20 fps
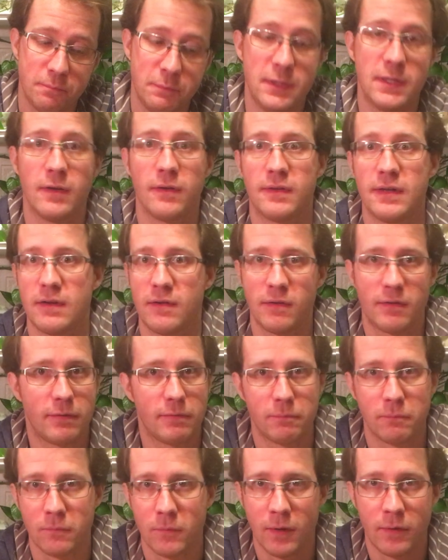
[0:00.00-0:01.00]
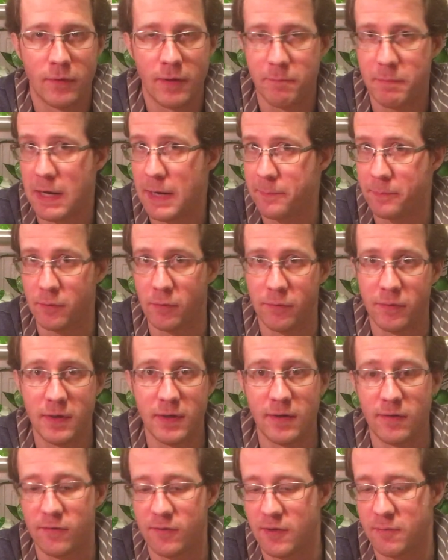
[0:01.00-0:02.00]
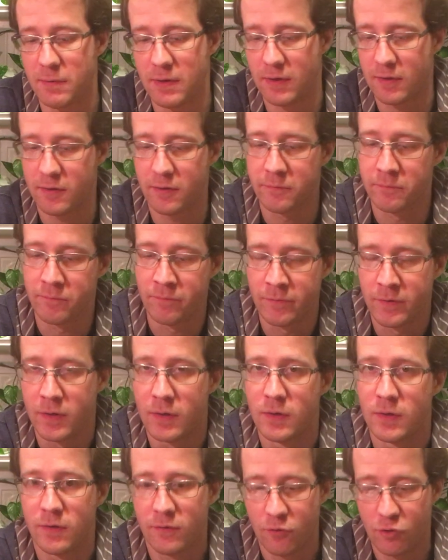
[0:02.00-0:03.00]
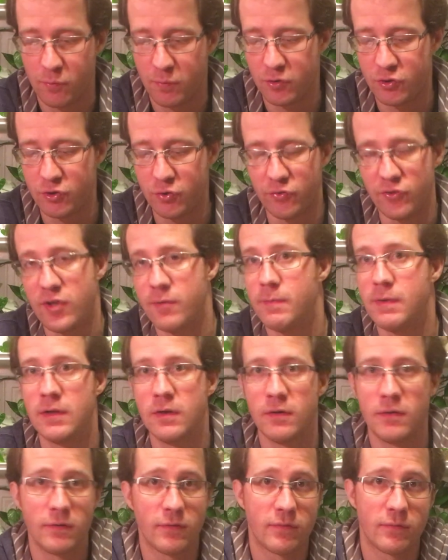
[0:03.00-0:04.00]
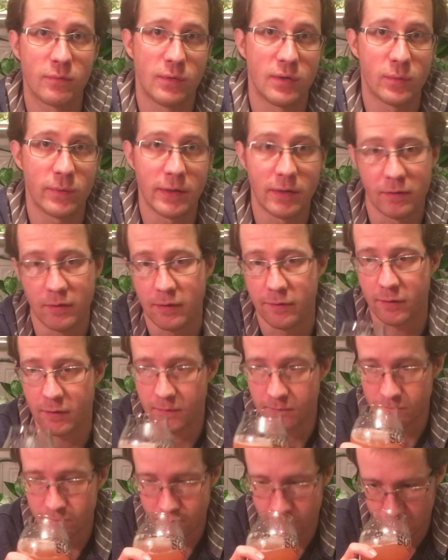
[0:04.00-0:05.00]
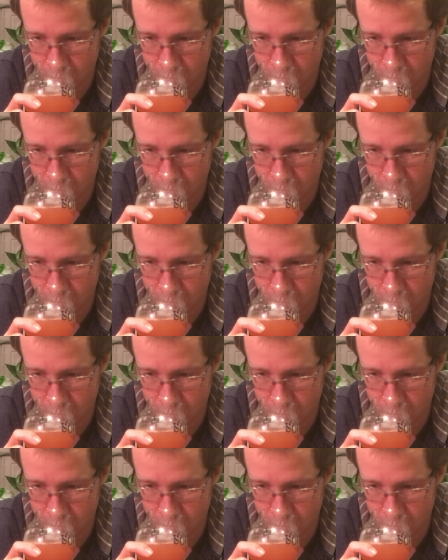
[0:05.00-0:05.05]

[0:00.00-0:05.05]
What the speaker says: because that's the popular thing, is to make super juicy beers one way or another.